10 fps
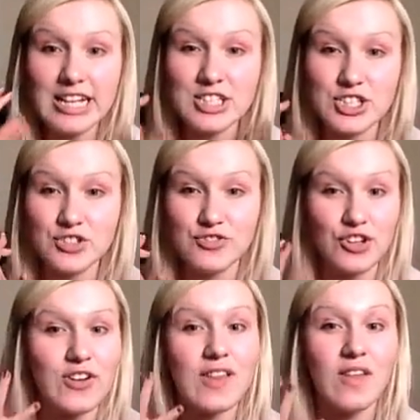it's just
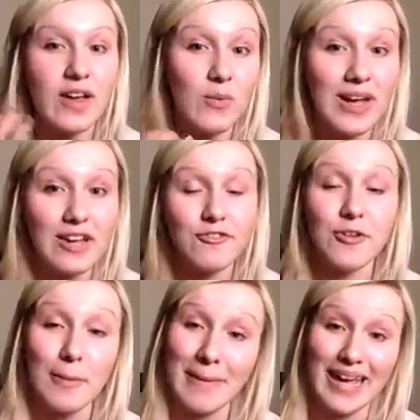really lightweight
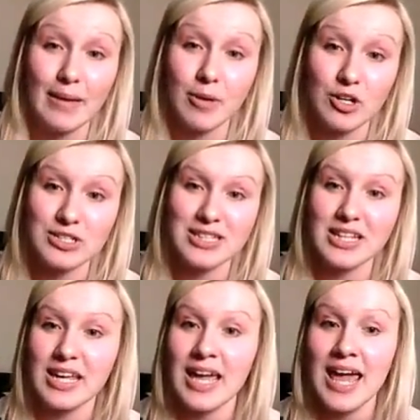for me
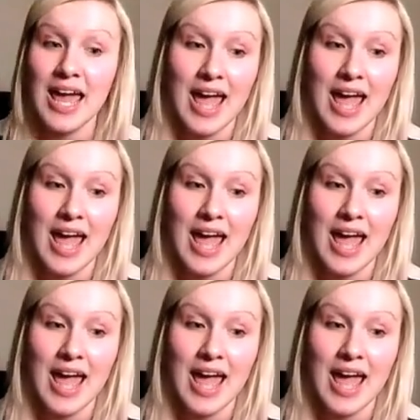personally,